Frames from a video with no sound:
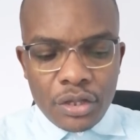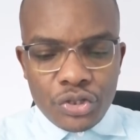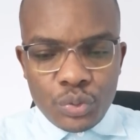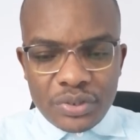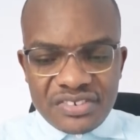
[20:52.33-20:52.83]

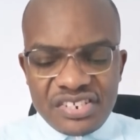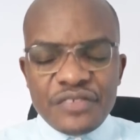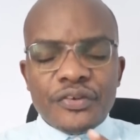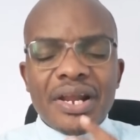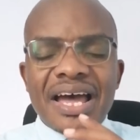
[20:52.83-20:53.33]
You will
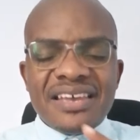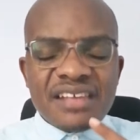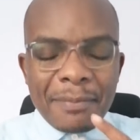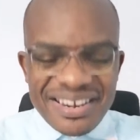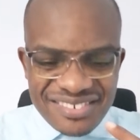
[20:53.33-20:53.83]
trivialize
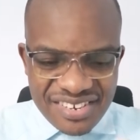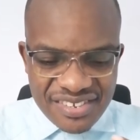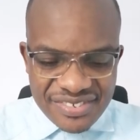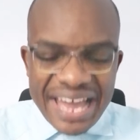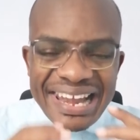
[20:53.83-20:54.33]
a
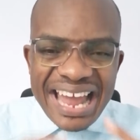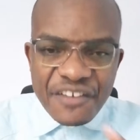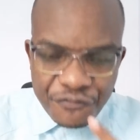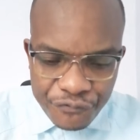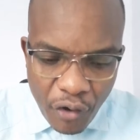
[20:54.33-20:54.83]
matrix, a
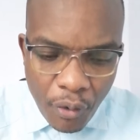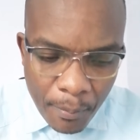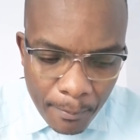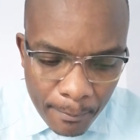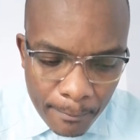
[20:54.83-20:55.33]
life form.
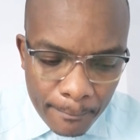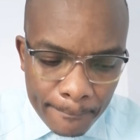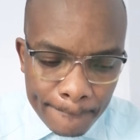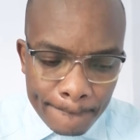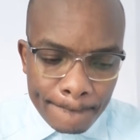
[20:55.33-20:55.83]

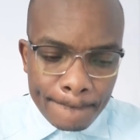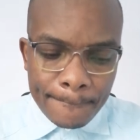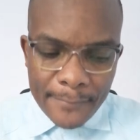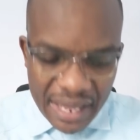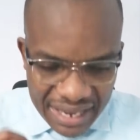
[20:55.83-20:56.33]

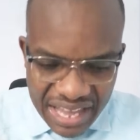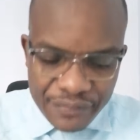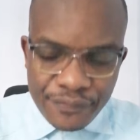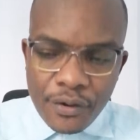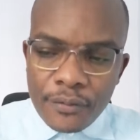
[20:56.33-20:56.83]
A life
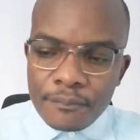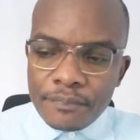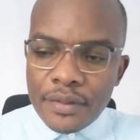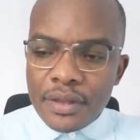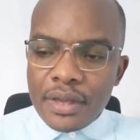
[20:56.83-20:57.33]
form.
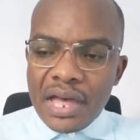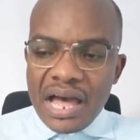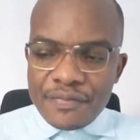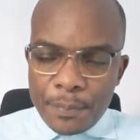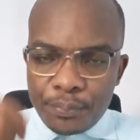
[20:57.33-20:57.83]

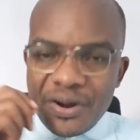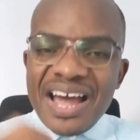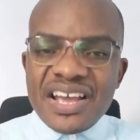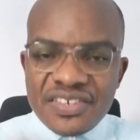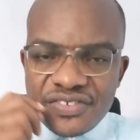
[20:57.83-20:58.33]
And the
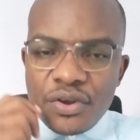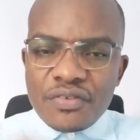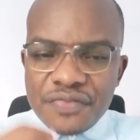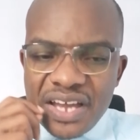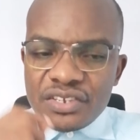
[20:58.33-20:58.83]
price
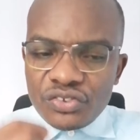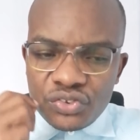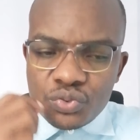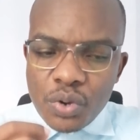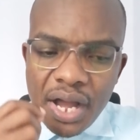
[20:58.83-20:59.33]
of that is
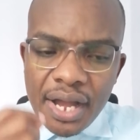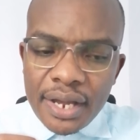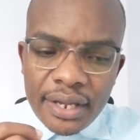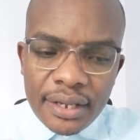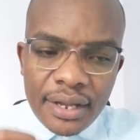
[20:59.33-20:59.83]
too
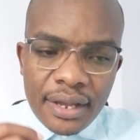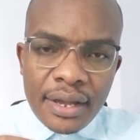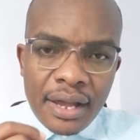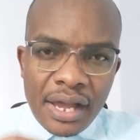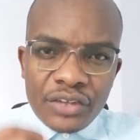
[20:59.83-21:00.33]
high,
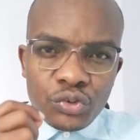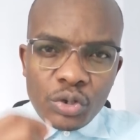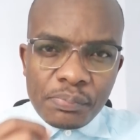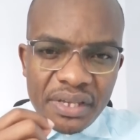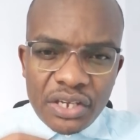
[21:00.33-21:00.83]
as you
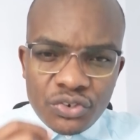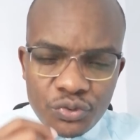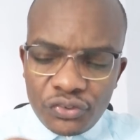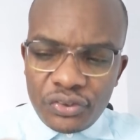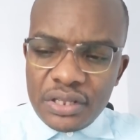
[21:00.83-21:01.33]
will begin to
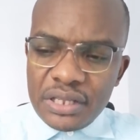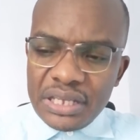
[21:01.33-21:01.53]
see